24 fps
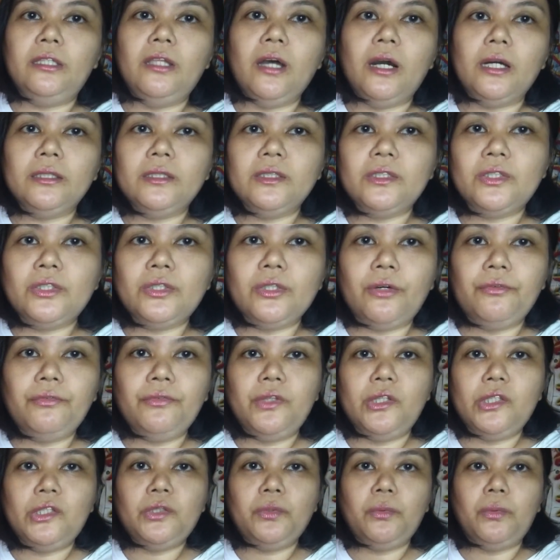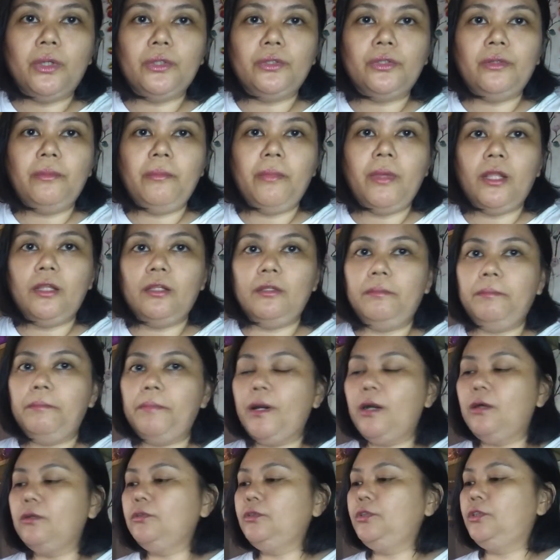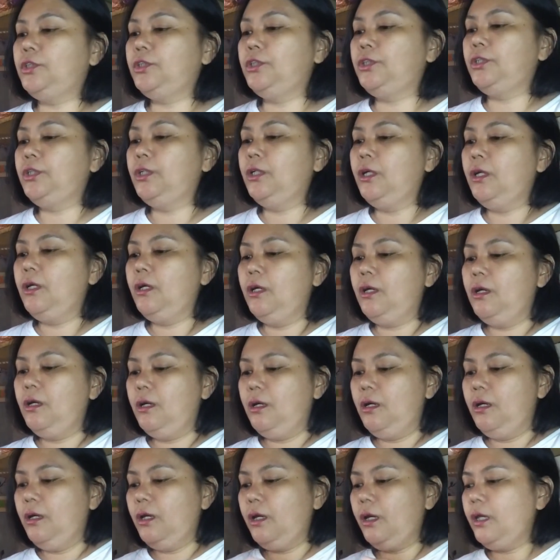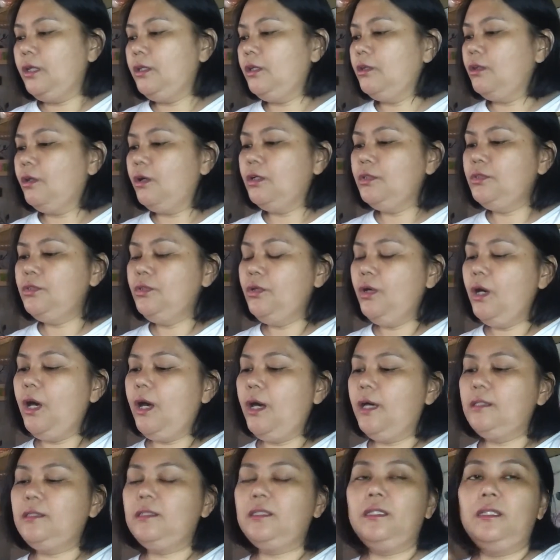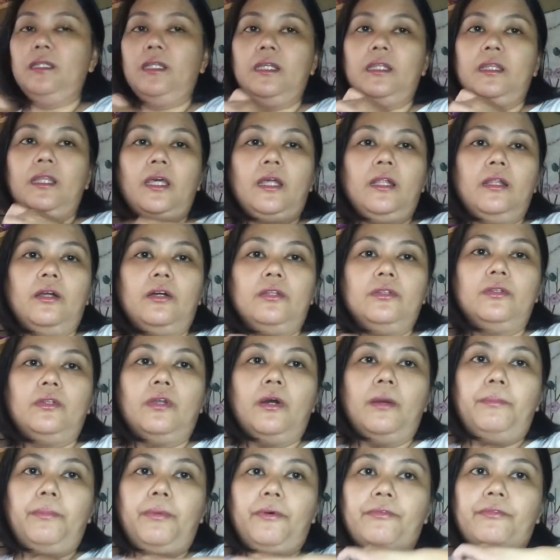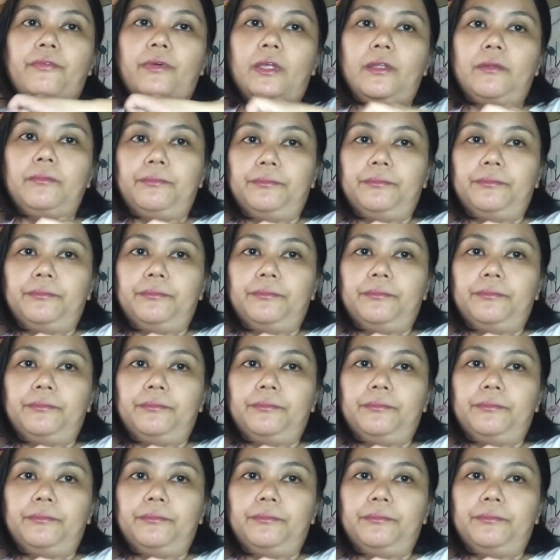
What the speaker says: dots of this watermelon pouch, and it also has a detail on top of it.